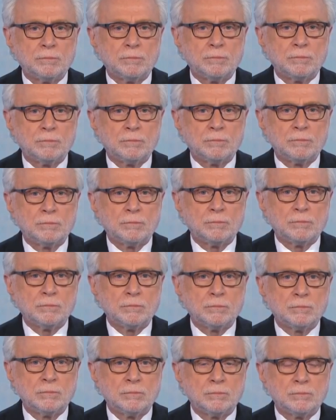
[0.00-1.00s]

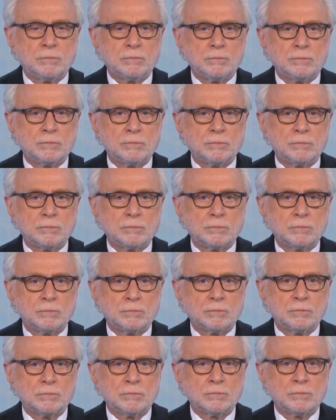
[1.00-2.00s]

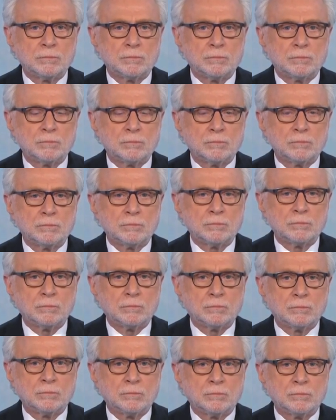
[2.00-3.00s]

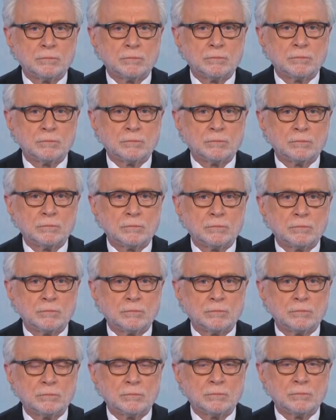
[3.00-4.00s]

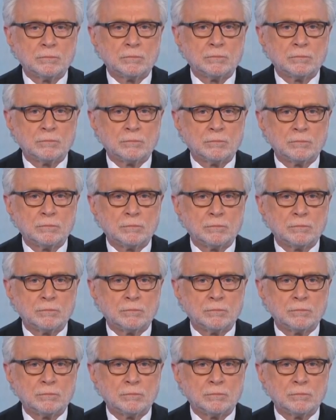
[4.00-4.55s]
[no speech]